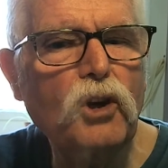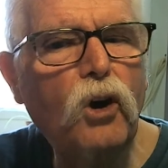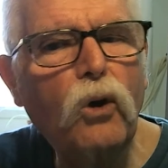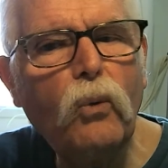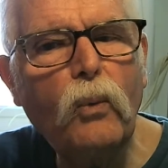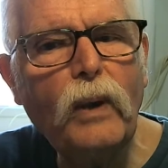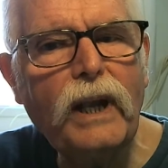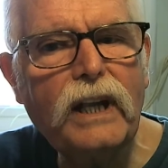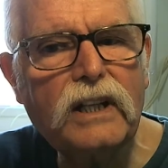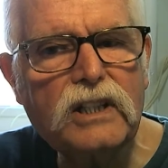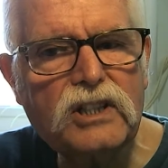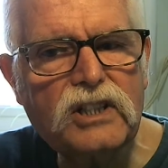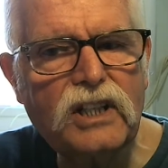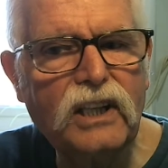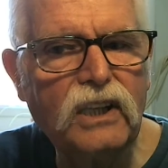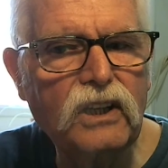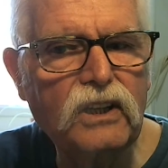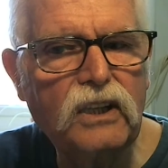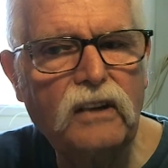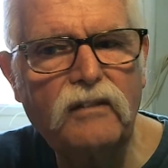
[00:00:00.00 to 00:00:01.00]
don't wait
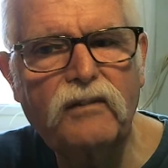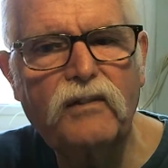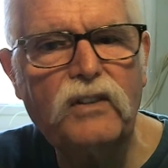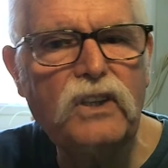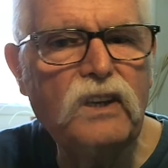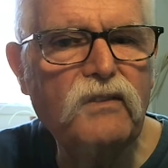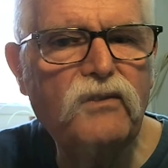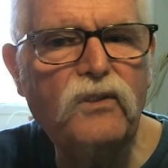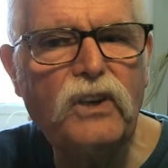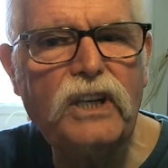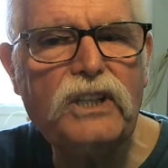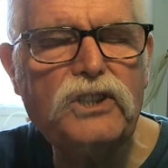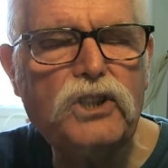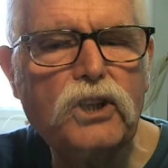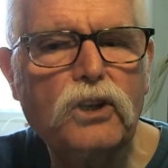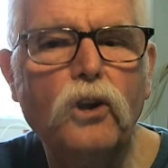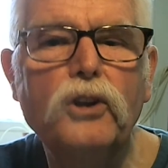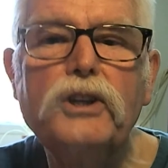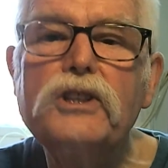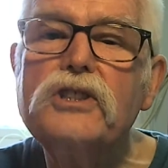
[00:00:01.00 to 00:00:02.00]
until you've reached
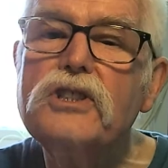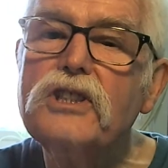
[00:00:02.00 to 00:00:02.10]
your goal.